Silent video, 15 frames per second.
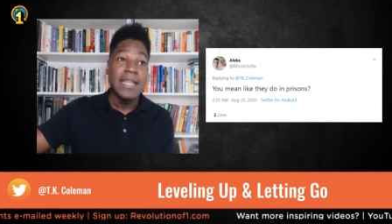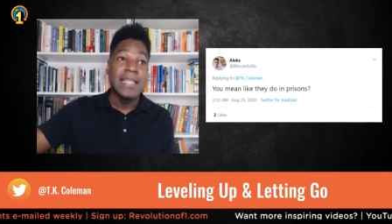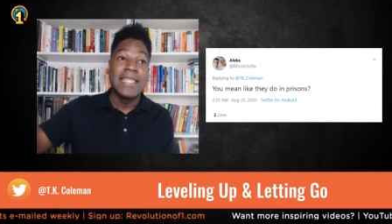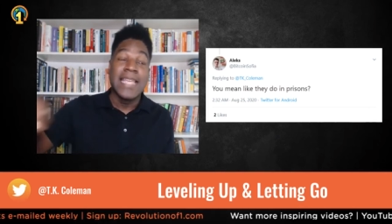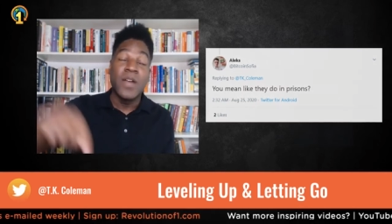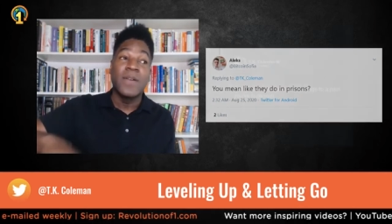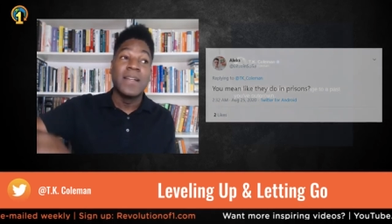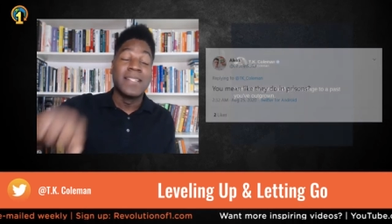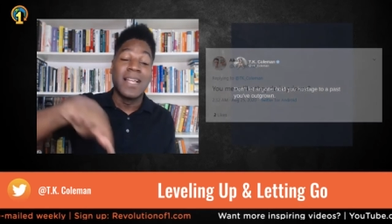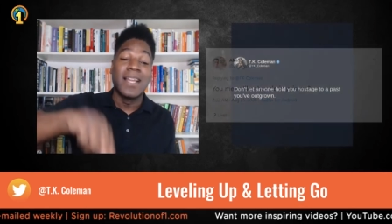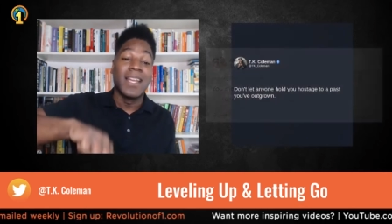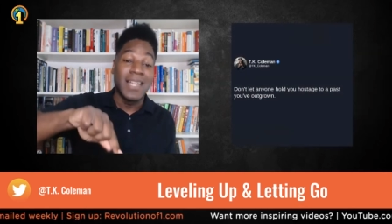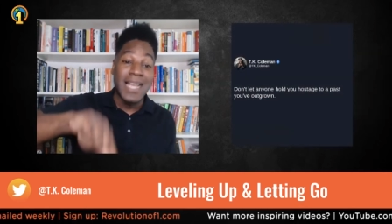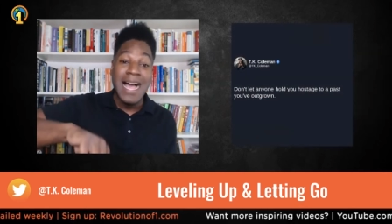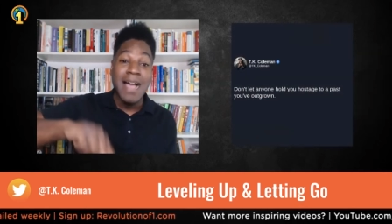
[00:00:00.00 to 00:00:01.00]
there is a
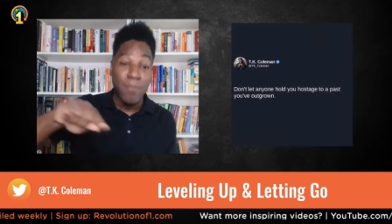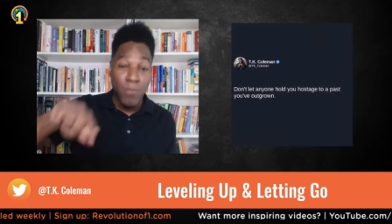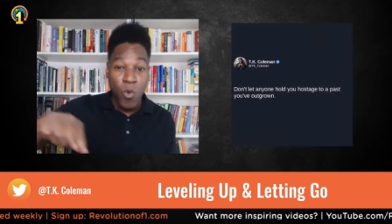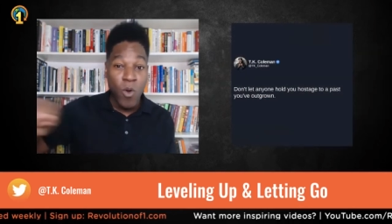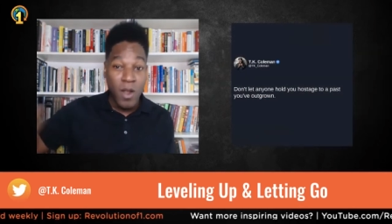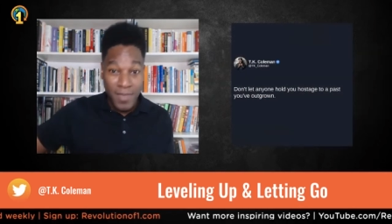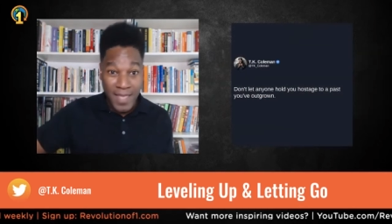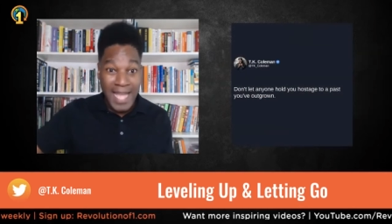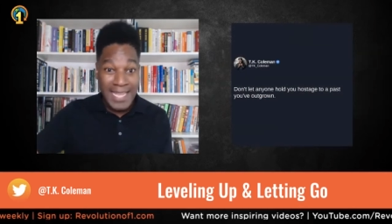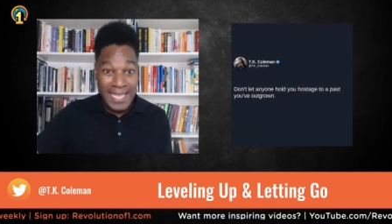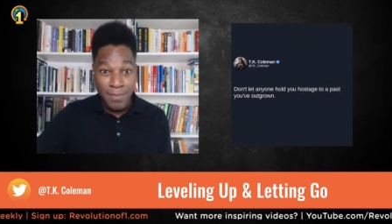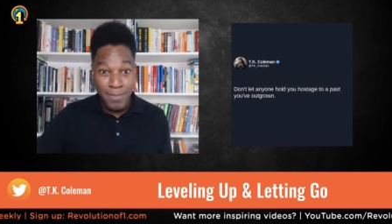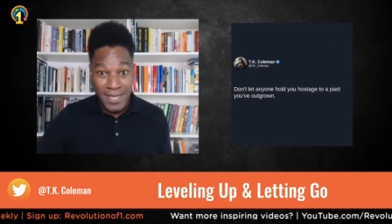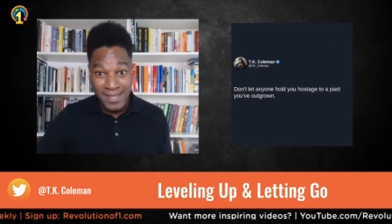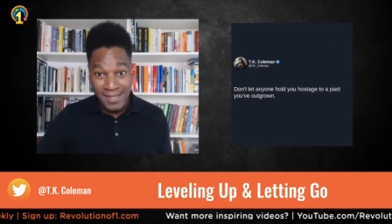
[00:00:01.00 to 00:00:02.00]
lot more that
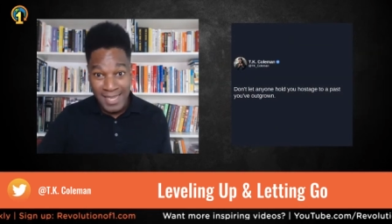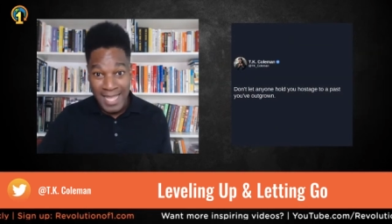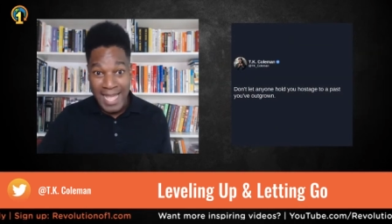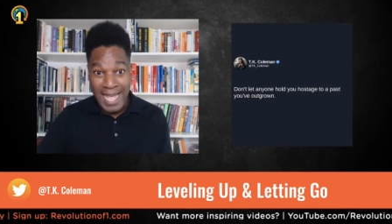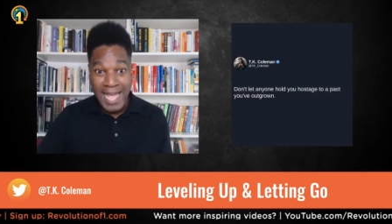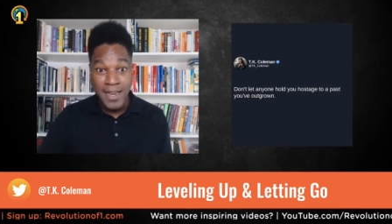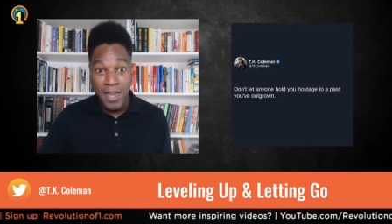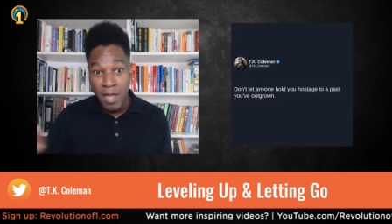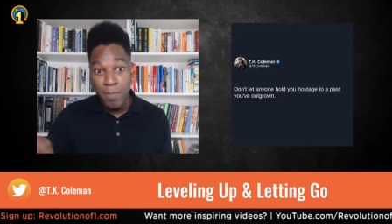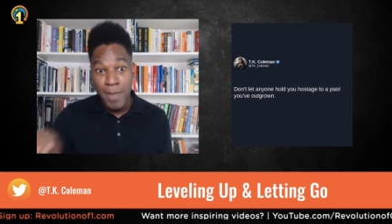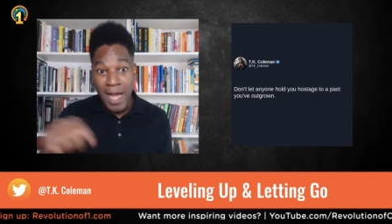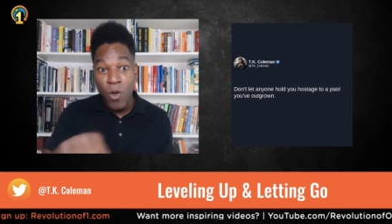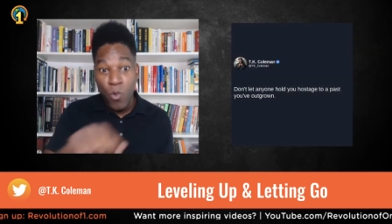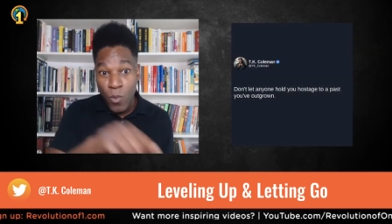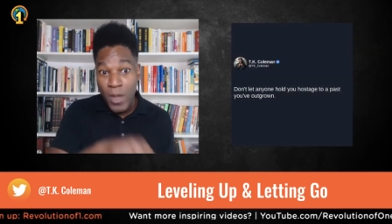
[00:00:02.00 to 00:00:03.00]
can be said
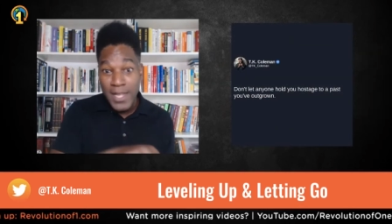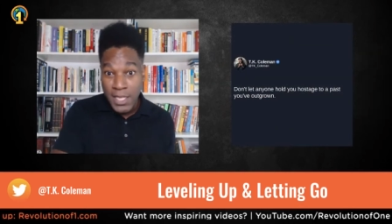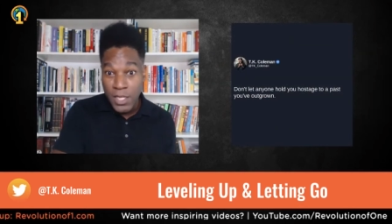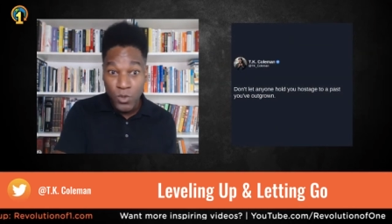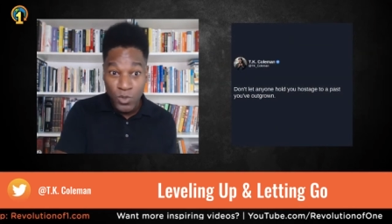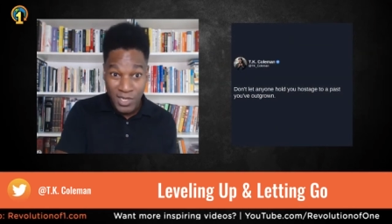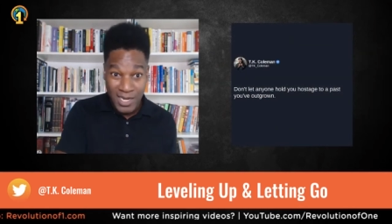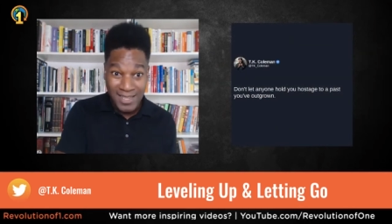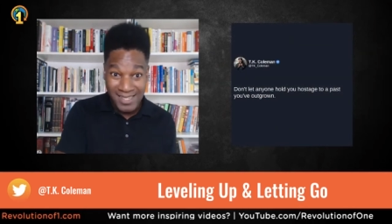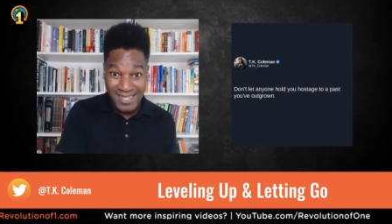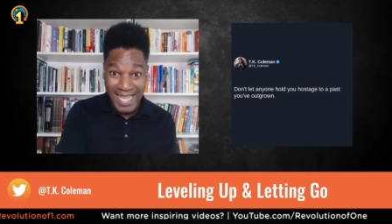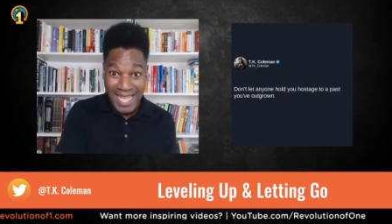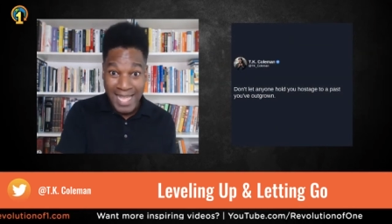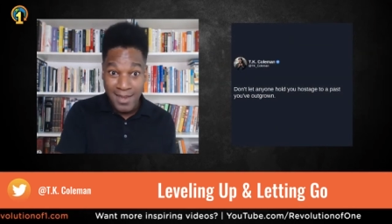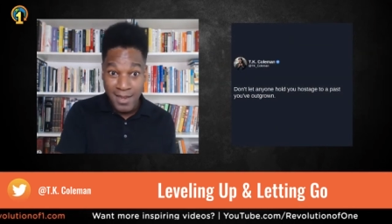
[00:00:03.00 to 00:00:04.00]
about what you just
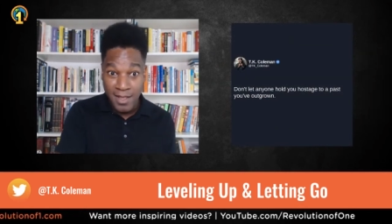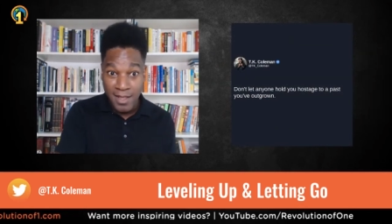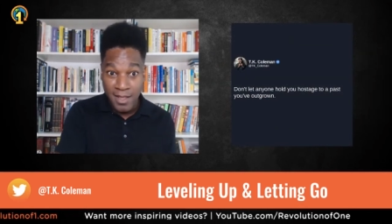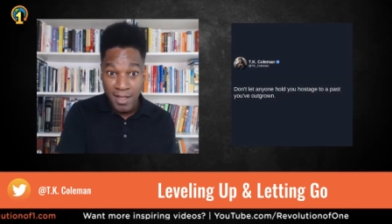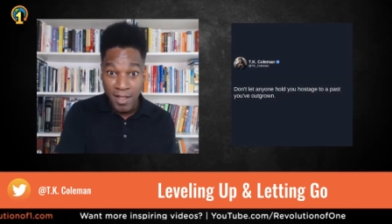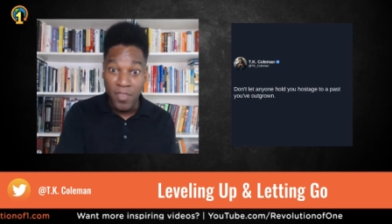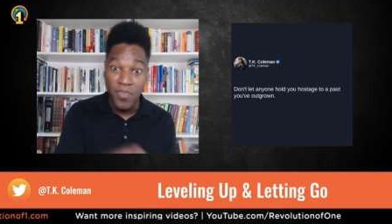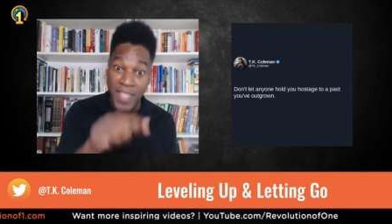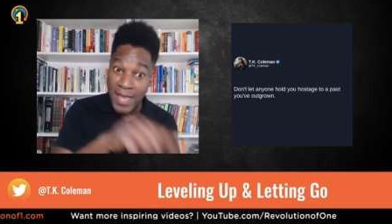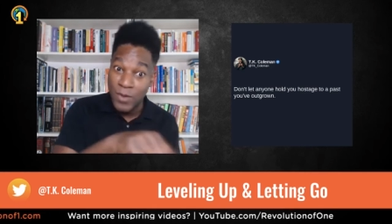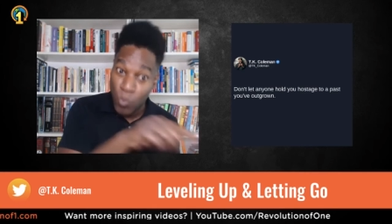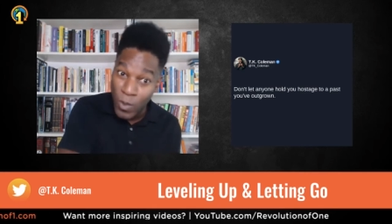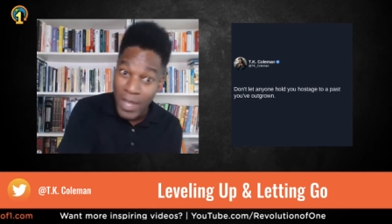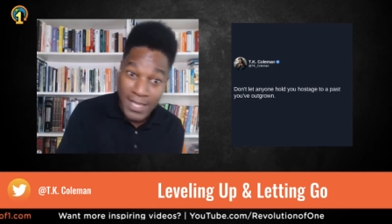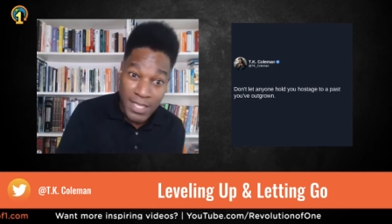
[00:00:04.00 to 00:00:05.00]
said
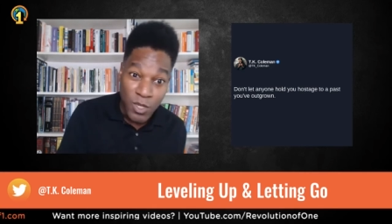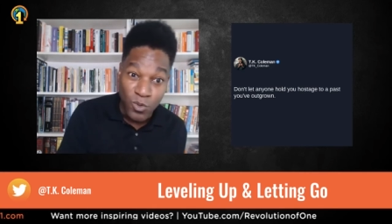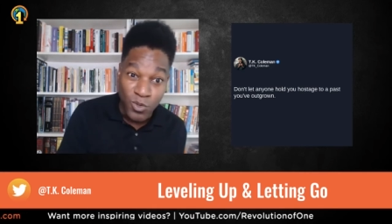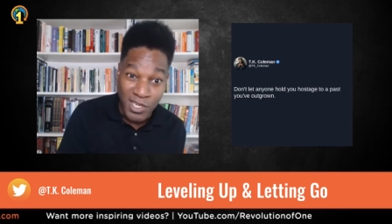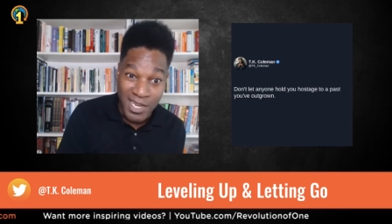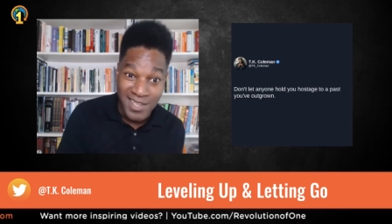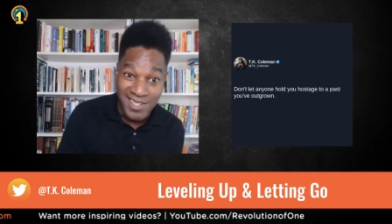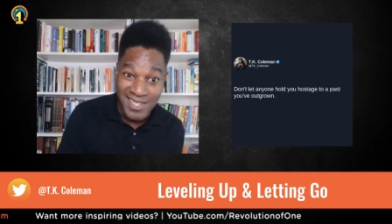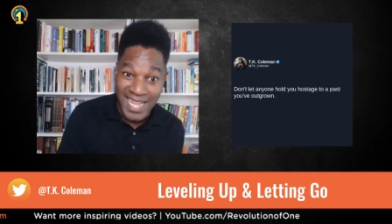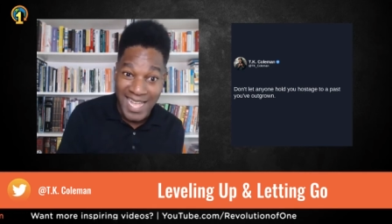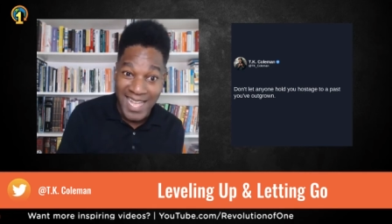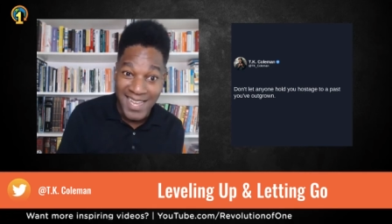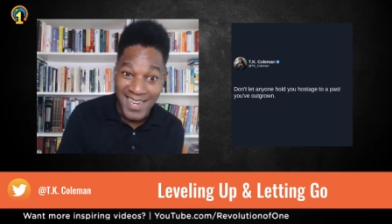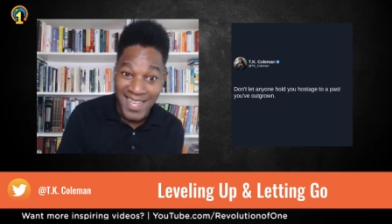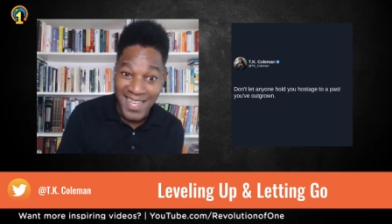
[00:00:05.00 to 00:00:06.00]
than what you just
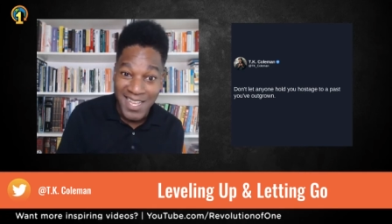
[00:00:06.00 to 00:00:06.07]
said.